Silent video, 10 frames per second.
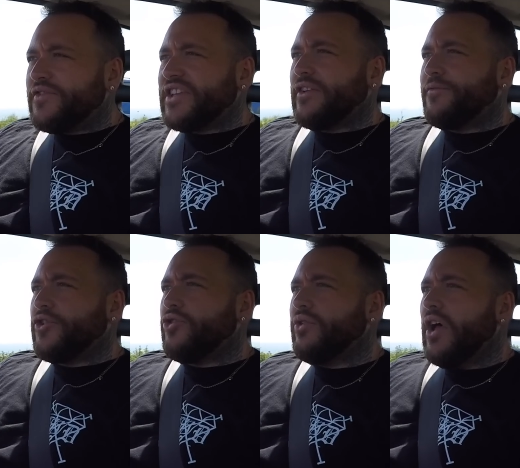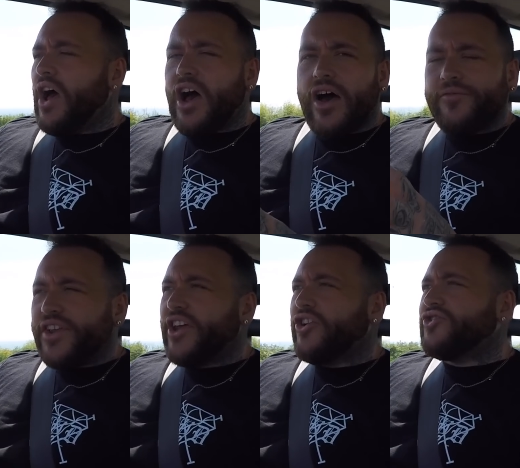A few
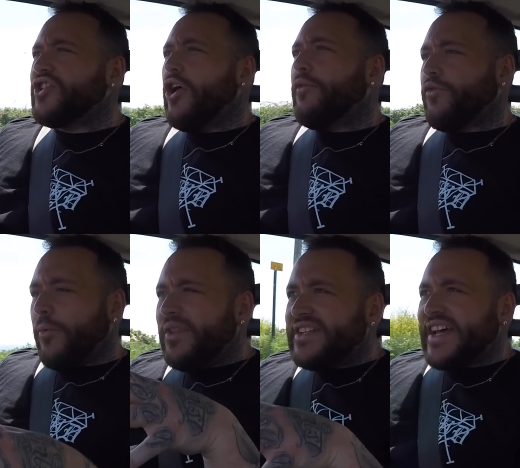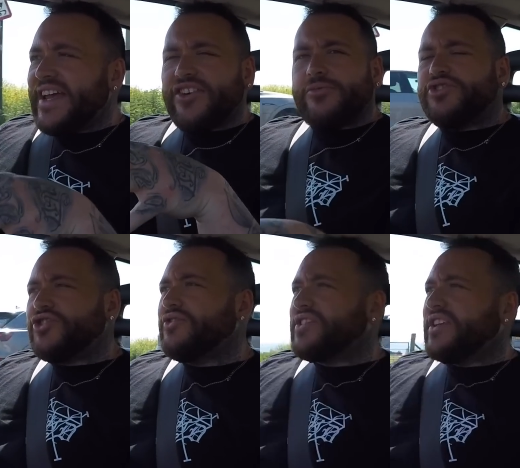videos from the day that I'm
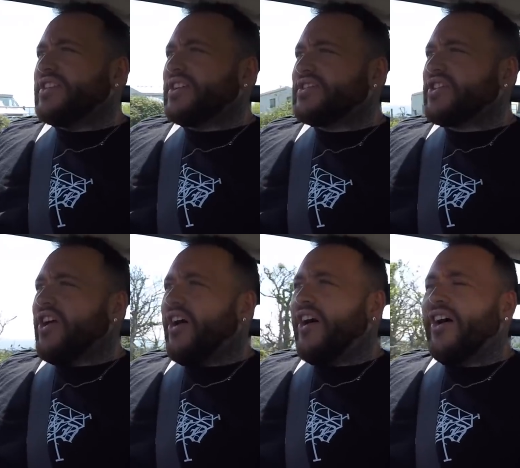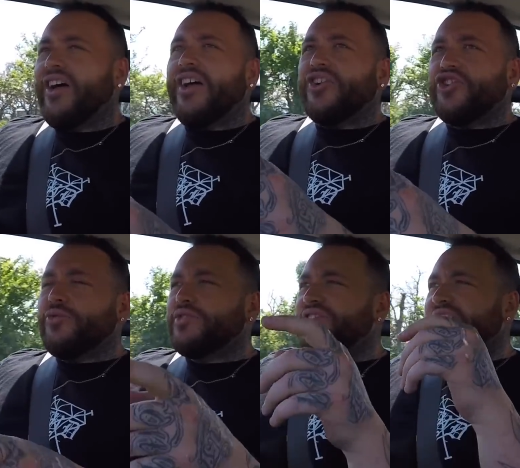shooting this car, you
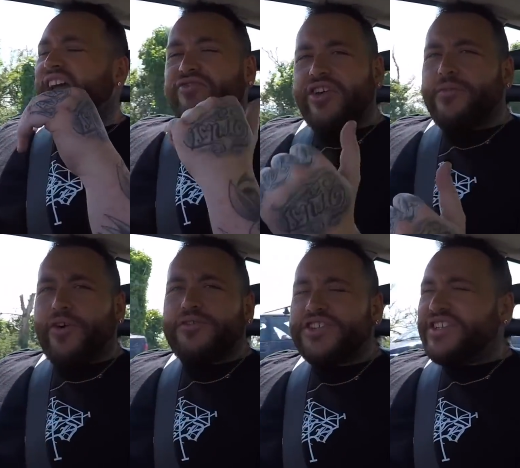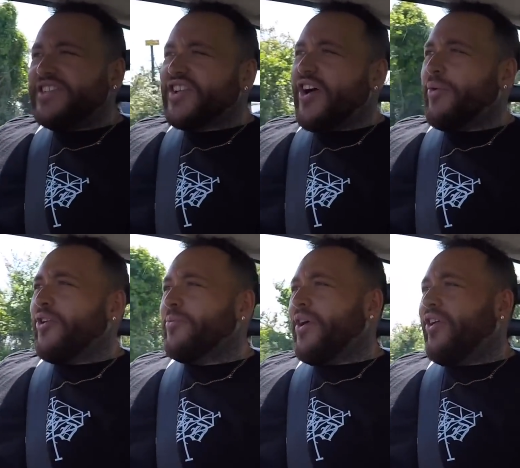will see a Renault 5 GT
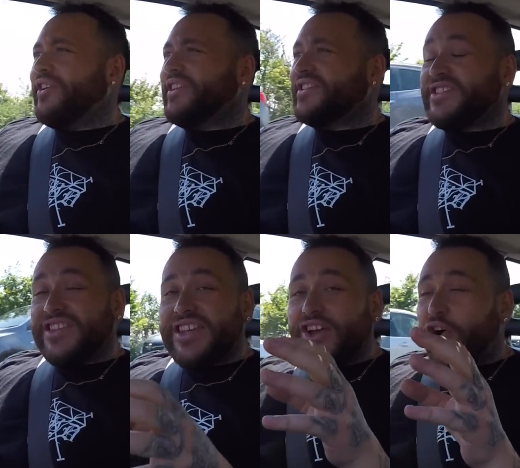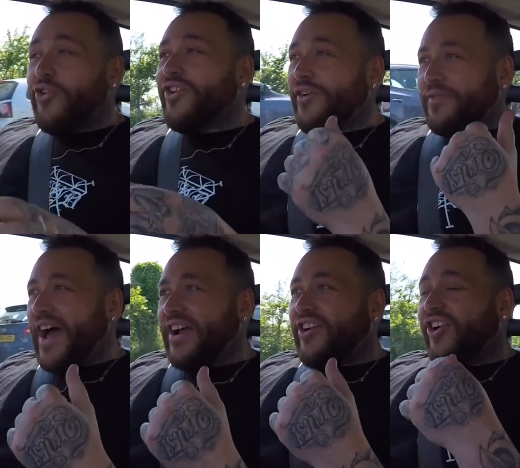Turbo behind us. The owner of
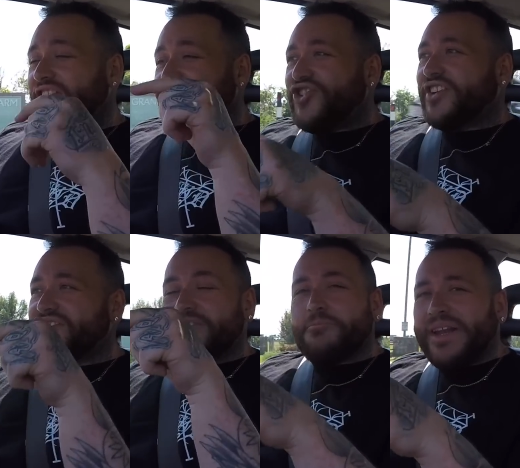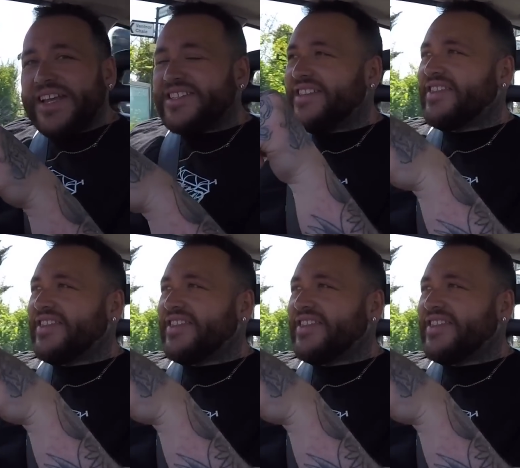that car has just completed